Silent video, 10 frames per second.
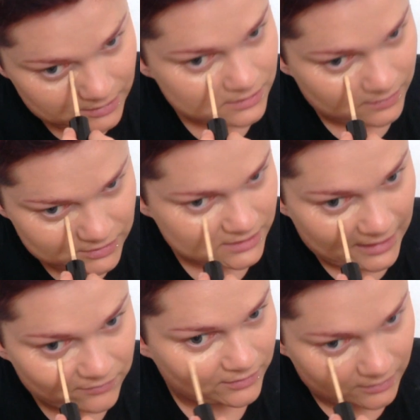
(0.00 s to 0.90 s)
So I just
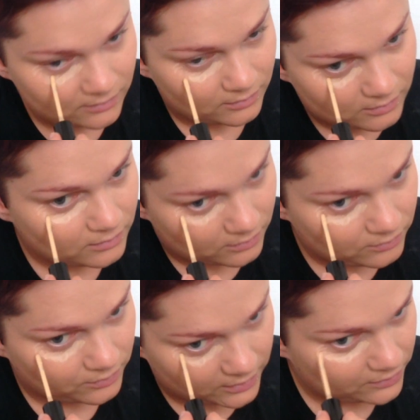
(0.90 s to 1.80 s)
haven't
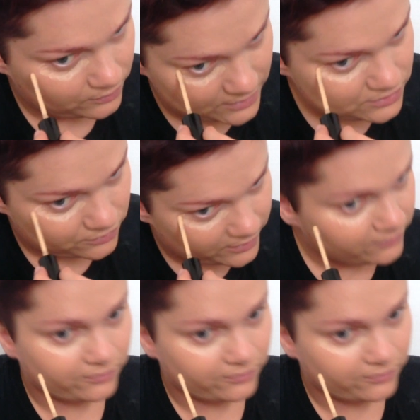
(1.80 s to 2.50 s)
really reached for it